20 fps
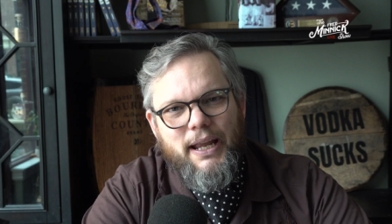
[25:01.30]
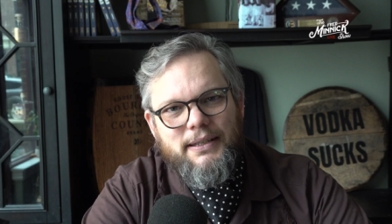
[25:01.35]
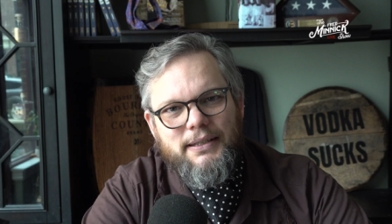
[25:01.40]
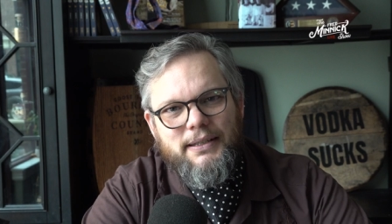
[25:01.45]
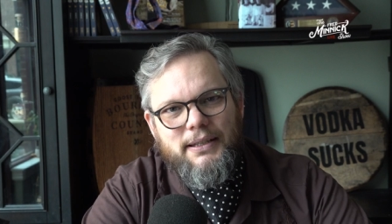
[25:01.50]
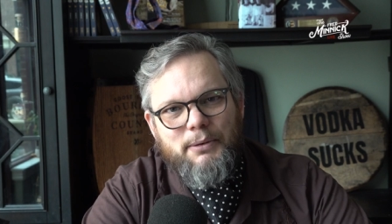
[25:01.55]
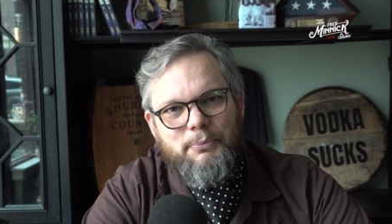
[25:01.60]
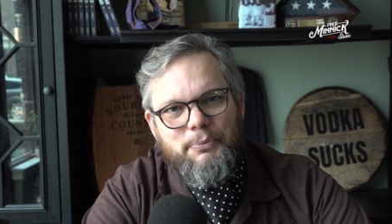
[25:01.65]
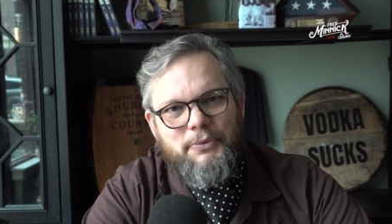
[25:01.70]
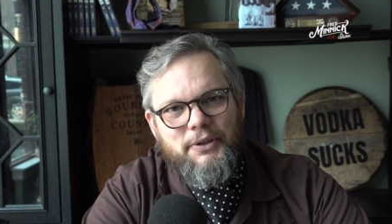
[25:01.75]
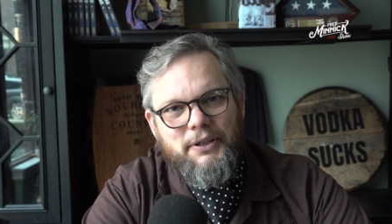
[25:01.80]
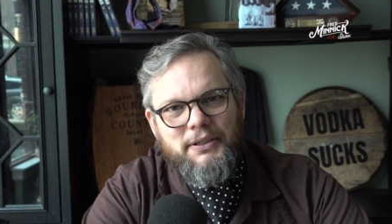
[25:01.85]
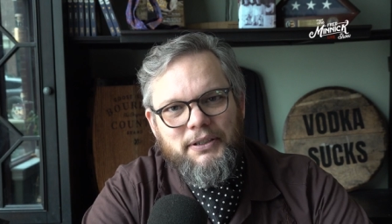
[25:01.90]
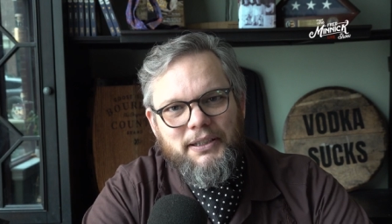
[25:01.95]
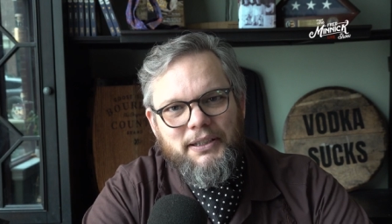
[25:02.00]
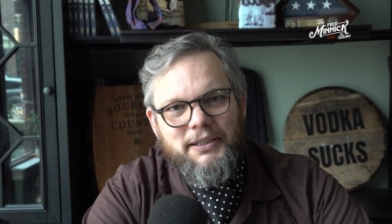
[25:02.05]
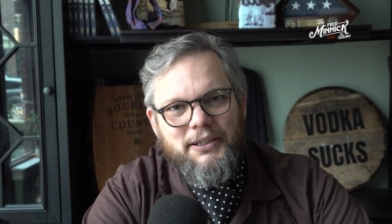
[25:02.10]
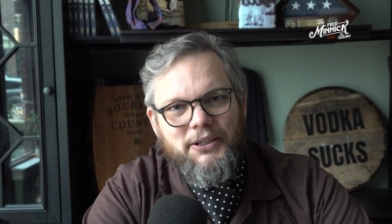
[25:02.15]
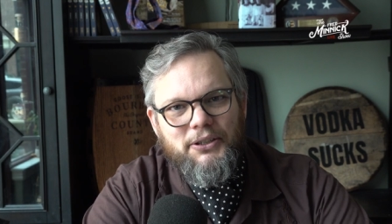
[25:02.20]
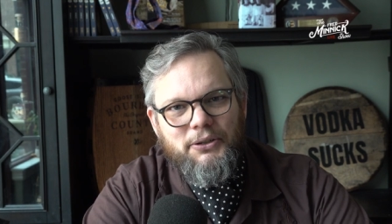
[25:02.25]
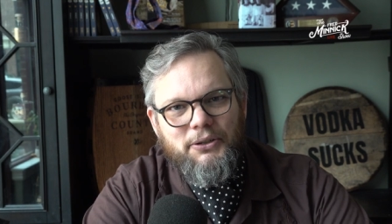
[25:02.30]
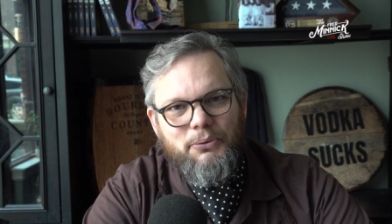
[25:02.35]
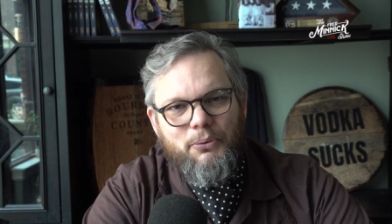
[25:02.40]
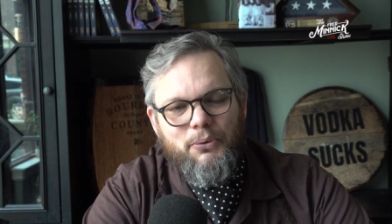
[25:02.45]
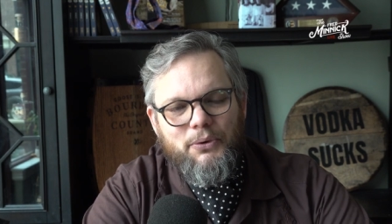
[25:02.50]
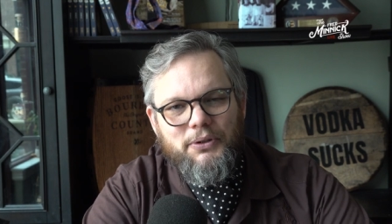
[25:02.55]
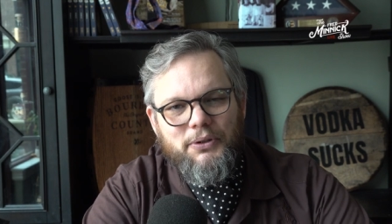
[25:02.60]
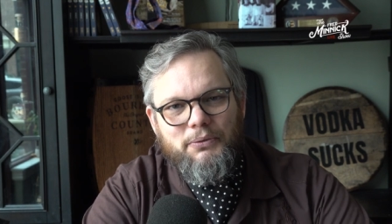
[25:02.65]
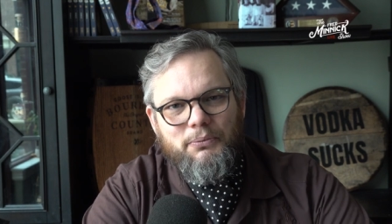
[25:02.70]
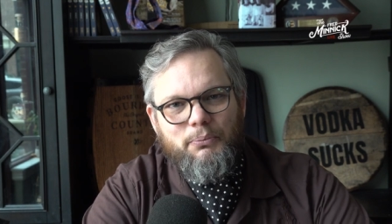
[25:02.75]
something and then
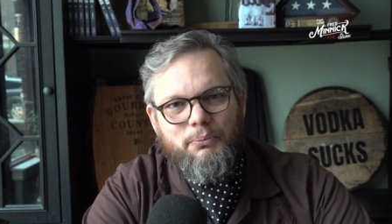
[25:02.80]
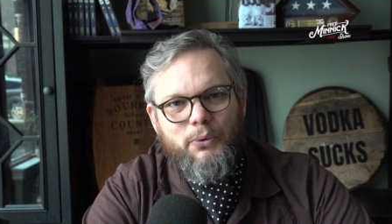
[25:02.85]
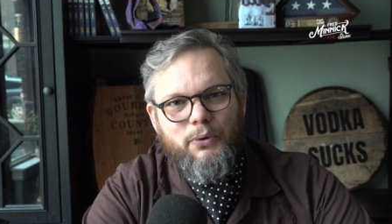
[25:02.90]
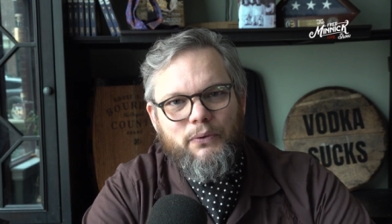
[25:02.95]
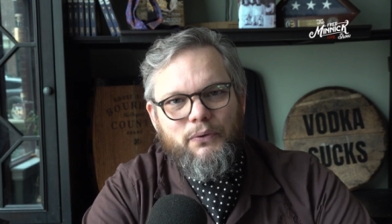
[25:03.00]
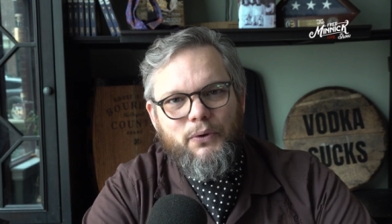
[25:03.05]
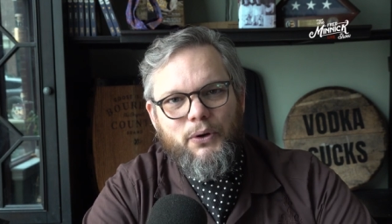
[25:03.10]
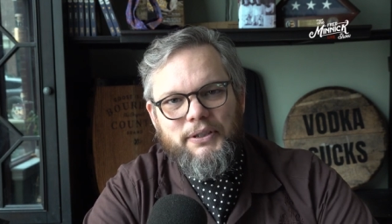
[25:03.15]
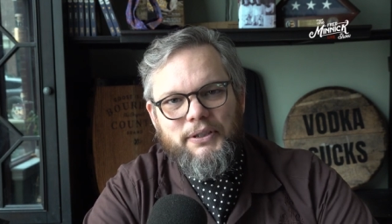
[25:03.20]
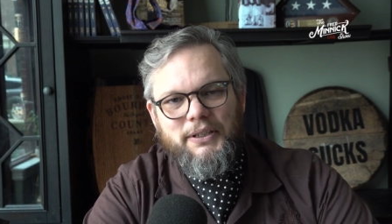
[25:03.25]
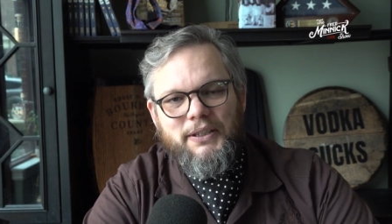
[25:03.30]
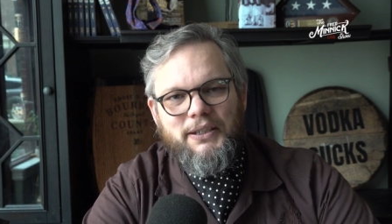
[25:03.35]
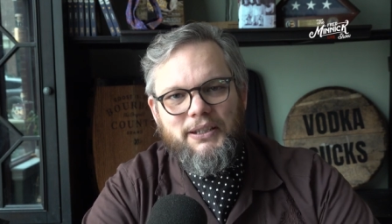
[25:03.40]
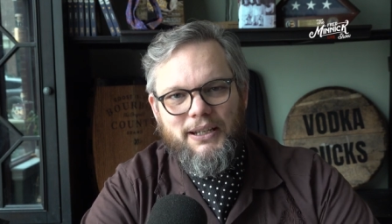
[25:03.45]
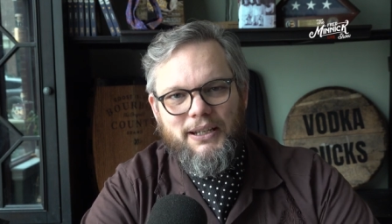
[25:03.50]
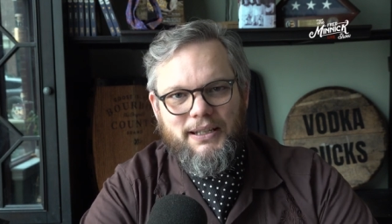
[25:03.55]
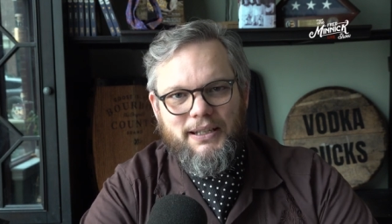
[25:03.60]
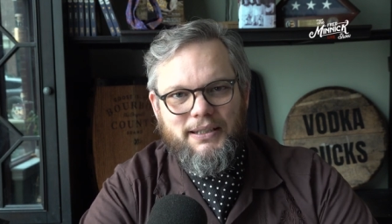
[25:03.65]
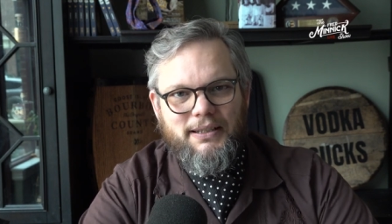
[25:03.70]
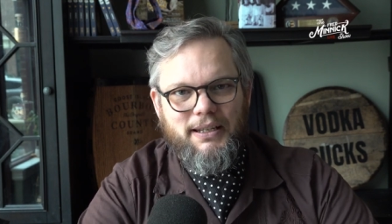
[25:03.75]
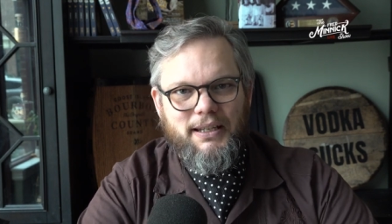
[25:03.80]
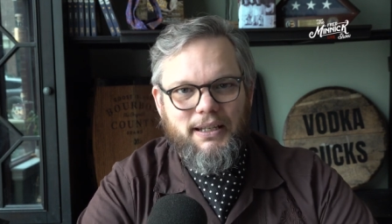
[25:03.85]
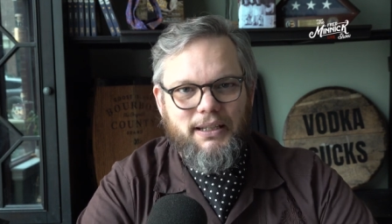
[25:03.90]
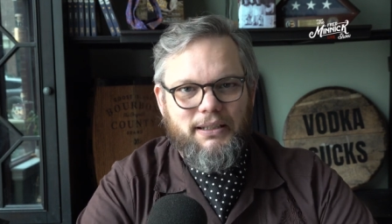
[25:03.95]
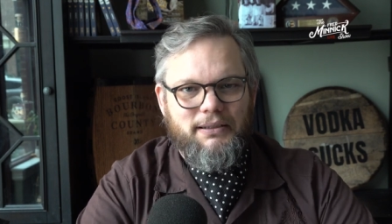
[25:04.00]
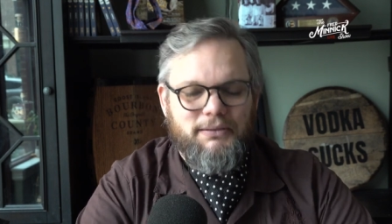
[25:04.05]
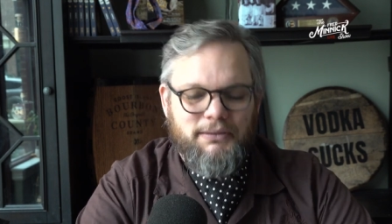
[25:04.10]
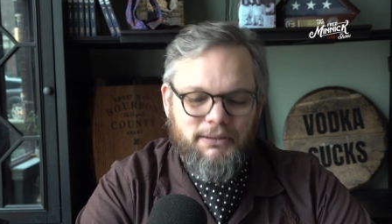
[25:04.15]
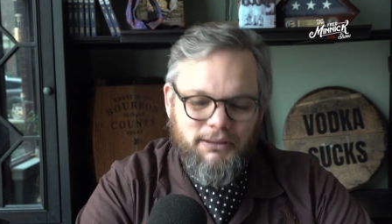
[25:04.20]
you move on to the next thing,